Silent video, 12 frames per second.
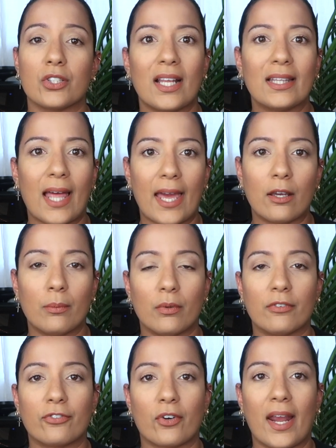You're not
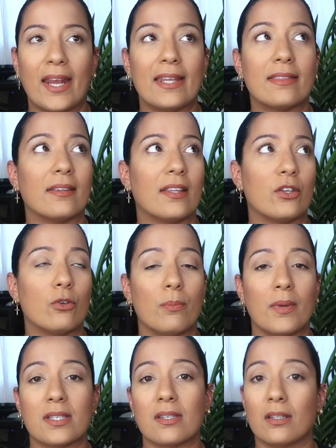liable for anything that you
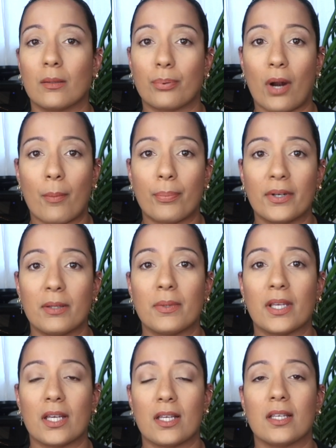miss in the property,
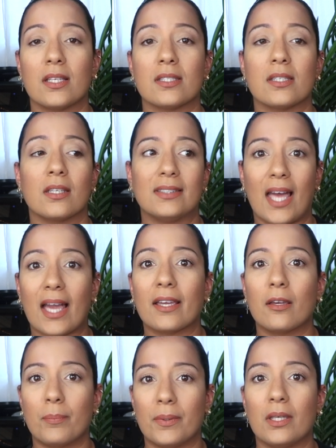because that
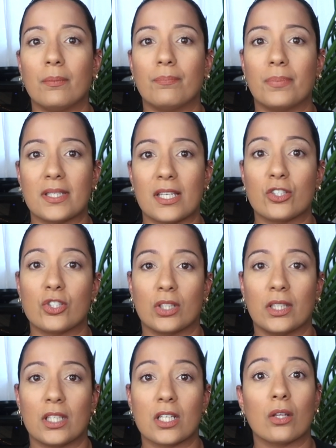could be
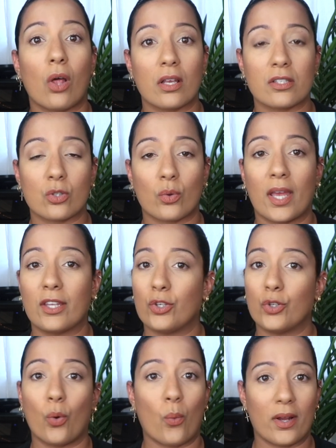potentially a lawsuit and
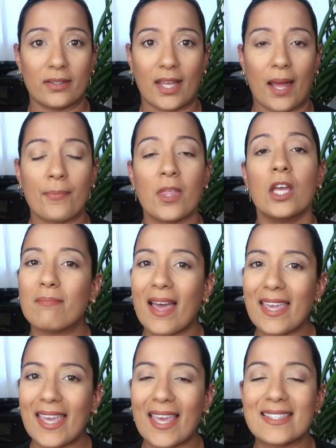you don't want that. In
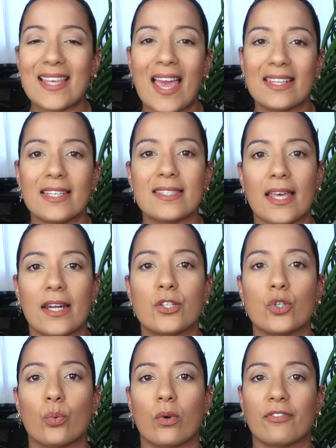my case, I
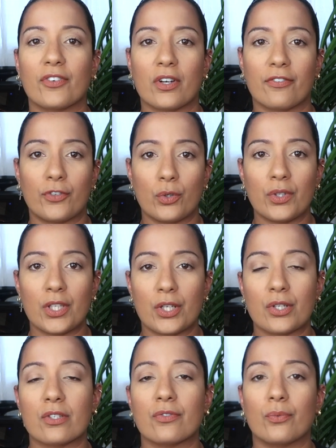decided to work for a few
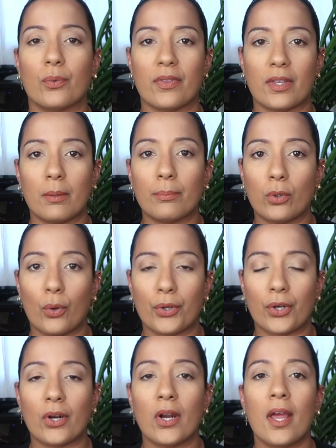years with an
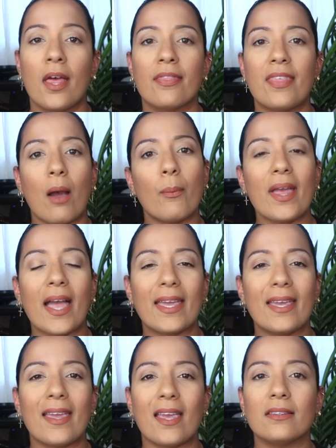employer. That way I
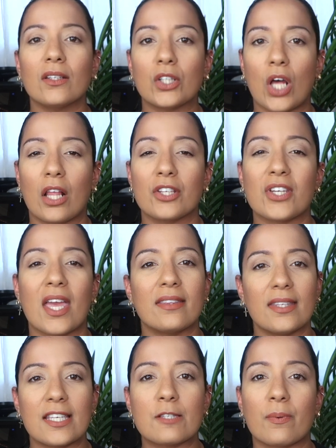can gain the knowledge
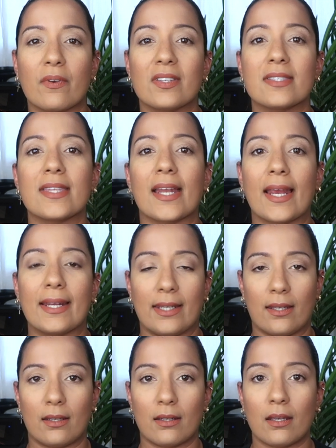and the experience that I
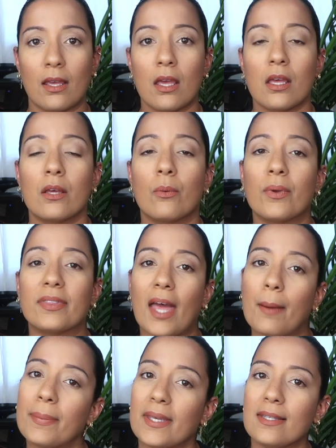need. With
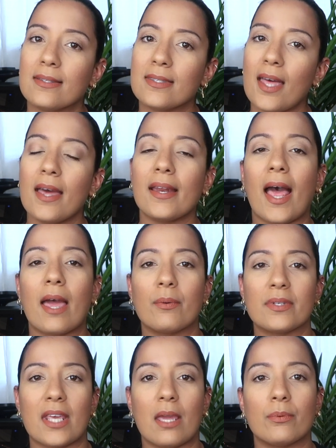that being said, I
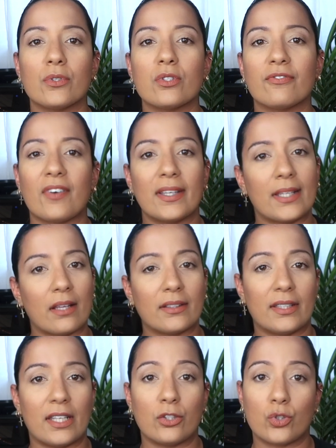was able to find out
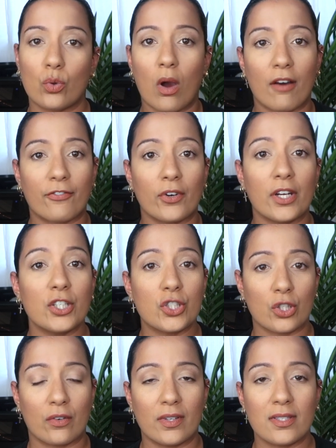that they do offer
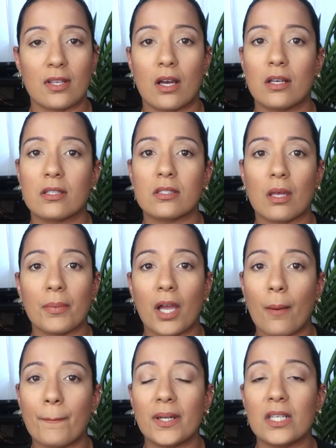insurance. Some
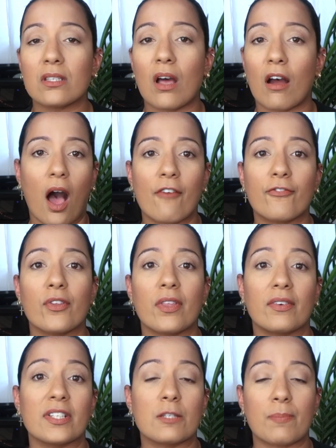companies offer
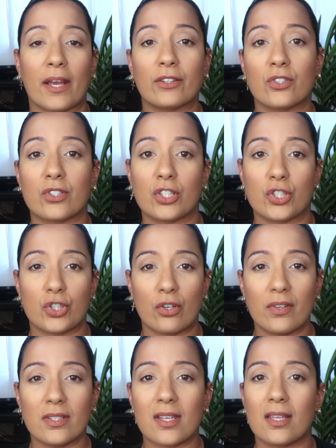their inspectors
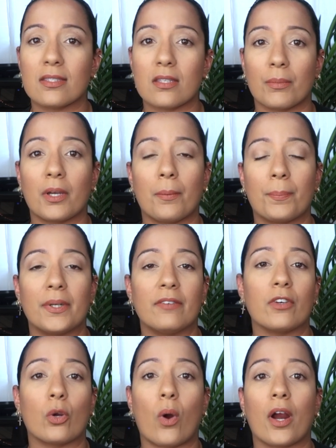insurance, and some
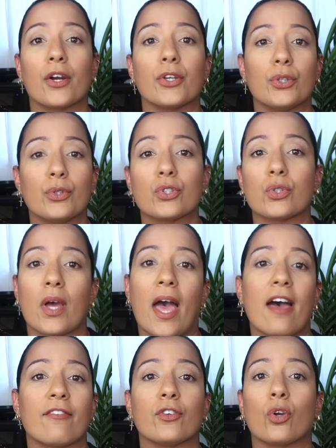companies require you to
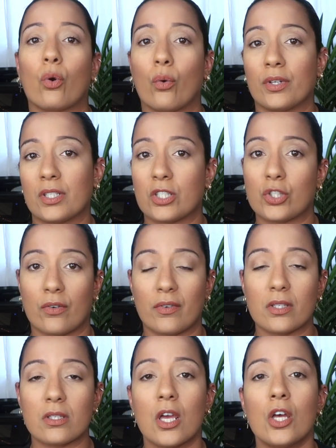have your own
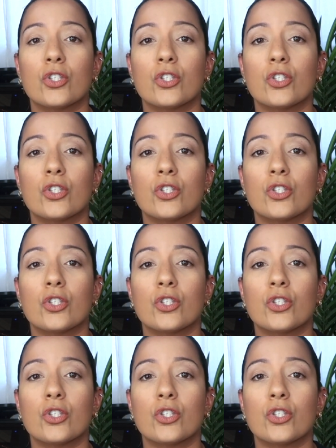insurance.